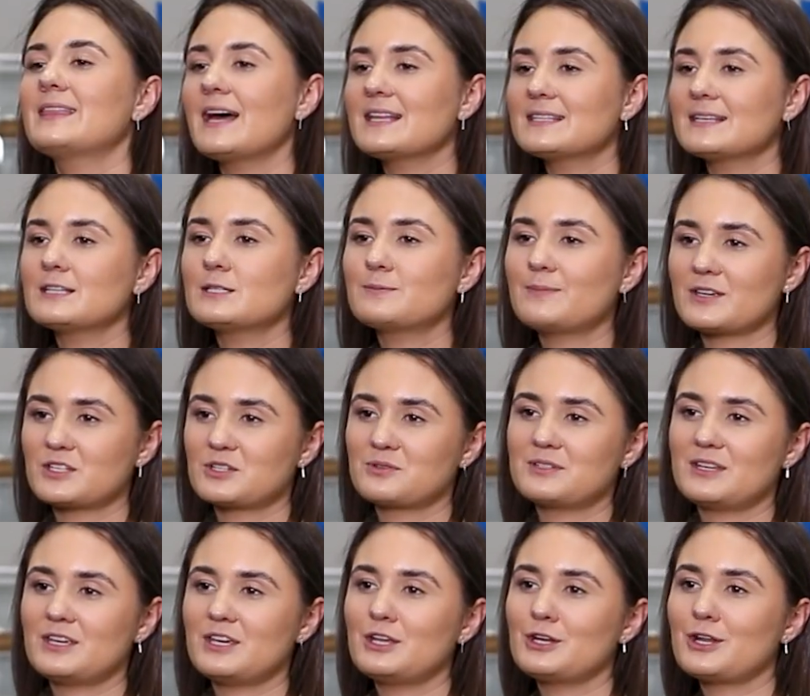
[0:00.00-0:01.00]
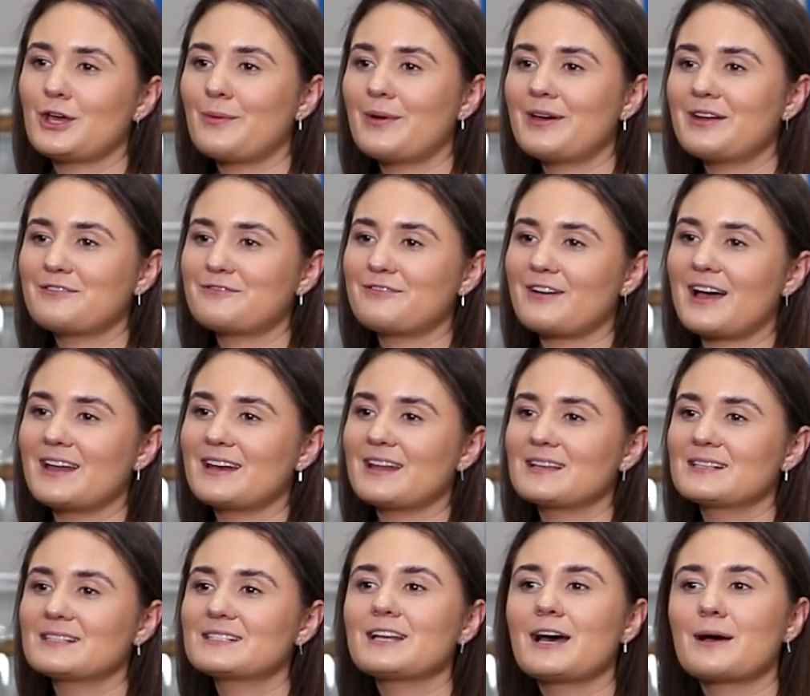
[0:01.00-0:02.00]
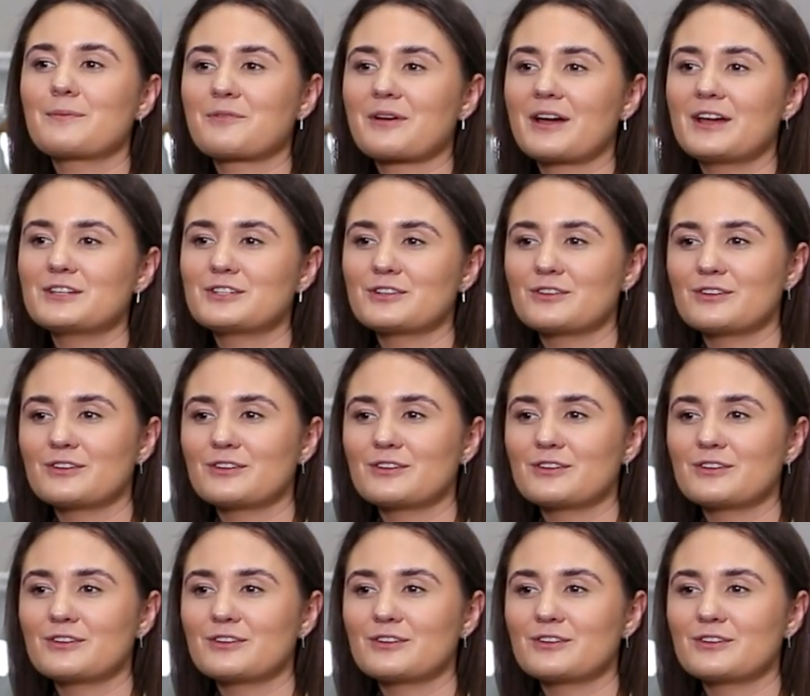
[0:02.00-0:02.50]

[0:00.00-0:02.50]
That's our specialty, you know where to find us to upgrade